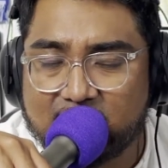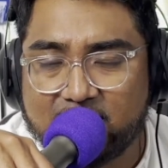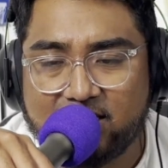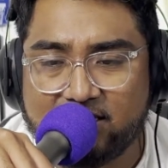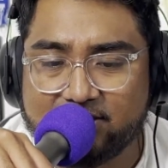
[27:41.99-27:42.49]

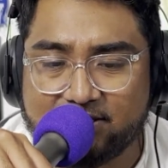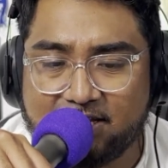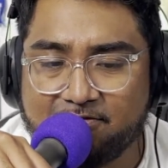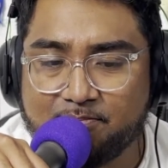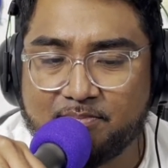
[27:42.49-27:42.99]
They need to
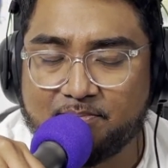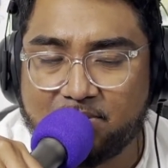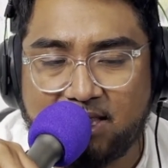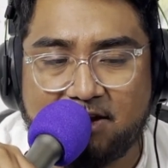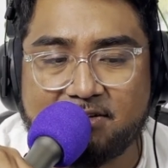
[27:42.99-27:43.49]
give
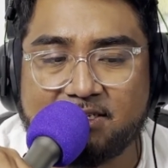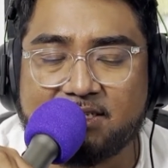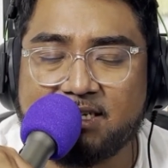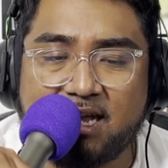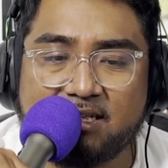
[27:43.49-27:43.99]
players a
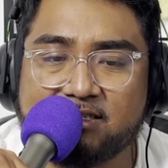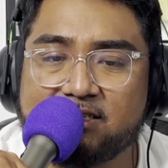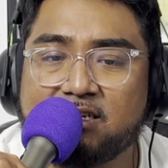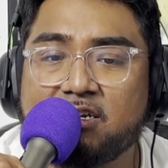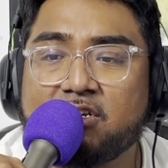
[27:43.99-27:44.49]

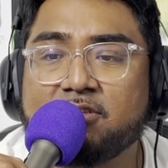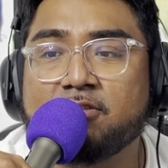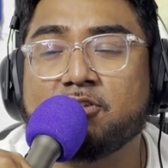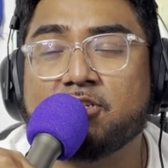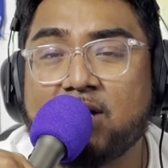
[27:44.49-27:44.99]
chance
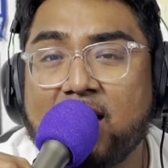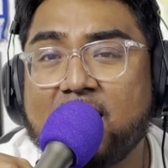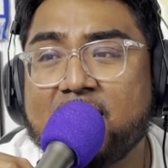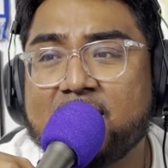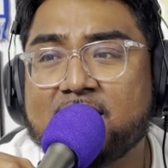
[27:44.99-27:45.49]
to
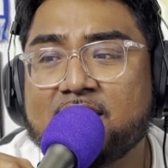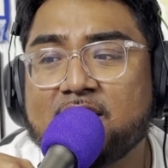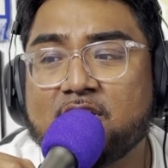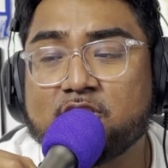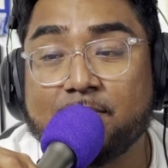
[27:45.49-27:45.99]
shine,
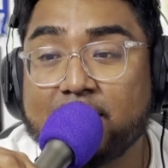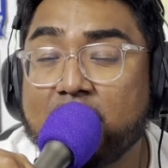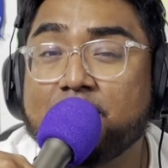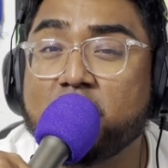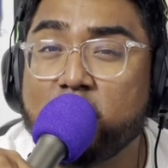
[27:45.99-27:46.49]
to
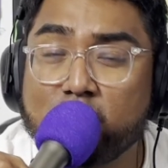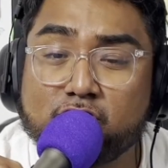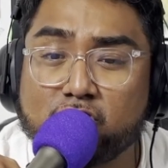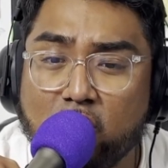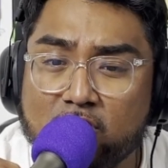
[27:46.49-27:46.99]
become the new
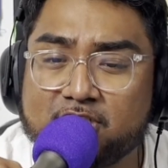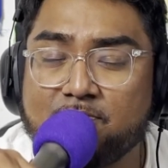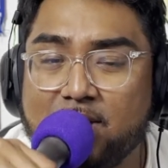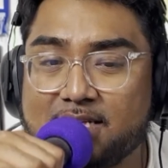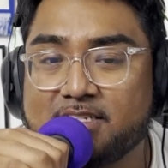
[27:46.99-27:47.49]
stars of
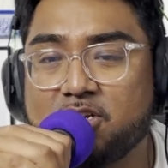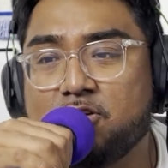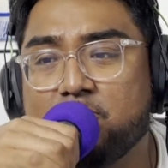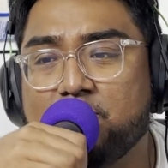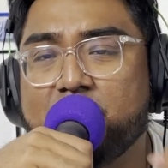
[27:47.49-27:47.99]

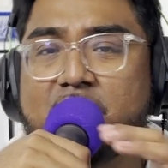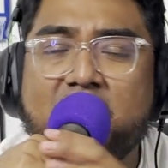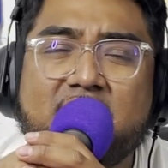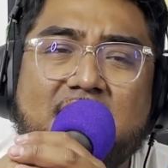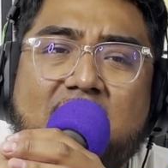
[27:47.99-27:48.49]
Mexico.
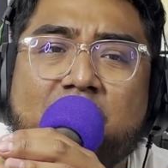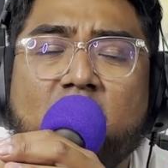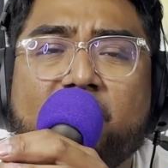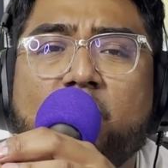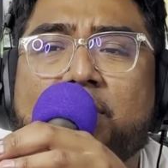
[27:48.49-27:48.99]
And I'm
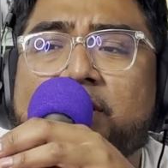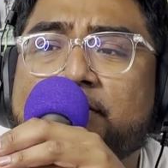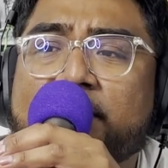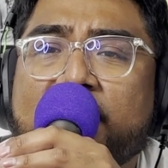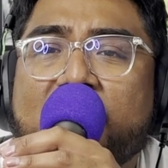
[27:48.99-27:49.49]
all for it.
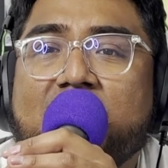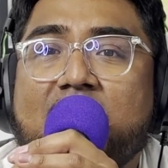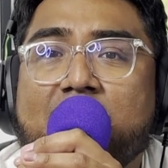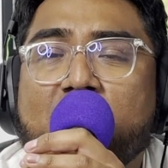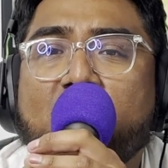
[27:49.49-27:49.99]

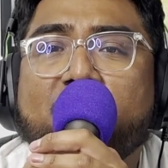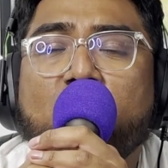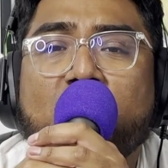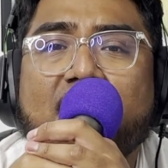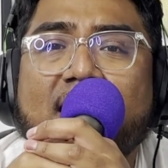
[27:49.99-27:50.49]

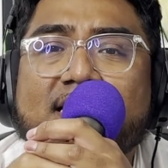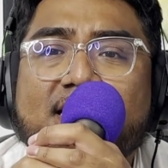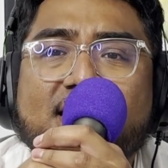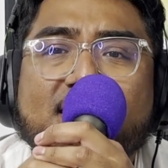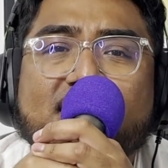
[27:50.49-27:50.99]
I
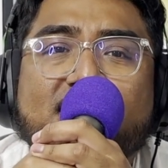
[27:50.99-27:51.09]
think